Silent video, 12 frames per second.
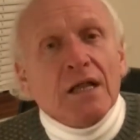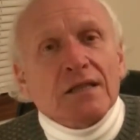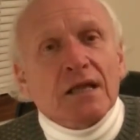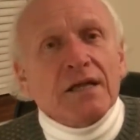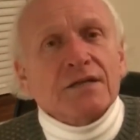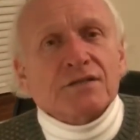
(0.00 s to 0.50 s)

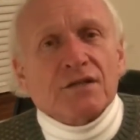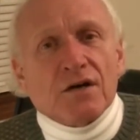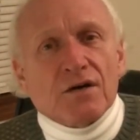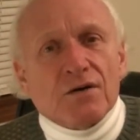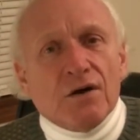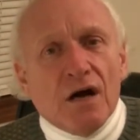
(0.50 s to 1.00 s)
Let us
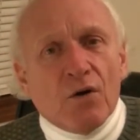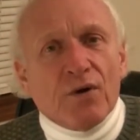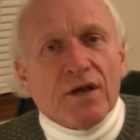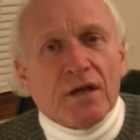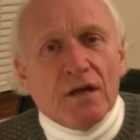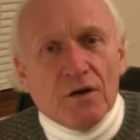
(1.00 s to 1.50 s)
know how we
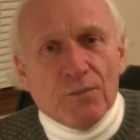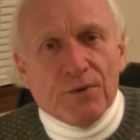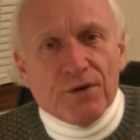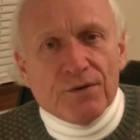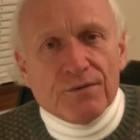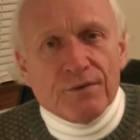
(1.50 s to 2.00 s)
can help
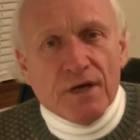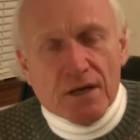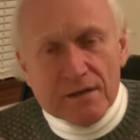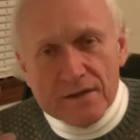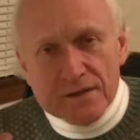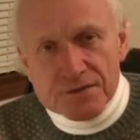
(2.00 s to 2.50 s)
you,
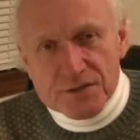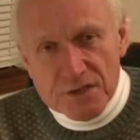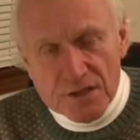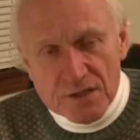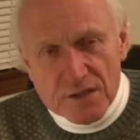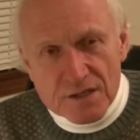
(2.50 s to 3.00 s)
and I'll see
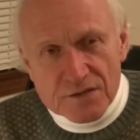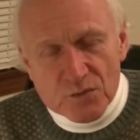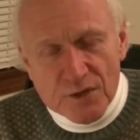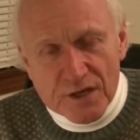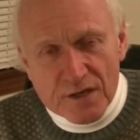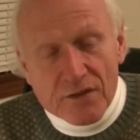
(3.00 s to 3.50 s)
you next
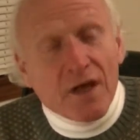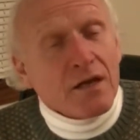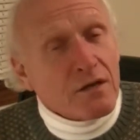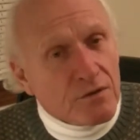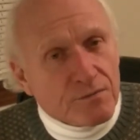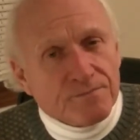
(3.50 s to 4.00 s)
week.
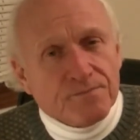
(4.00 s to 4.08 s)
Thank you.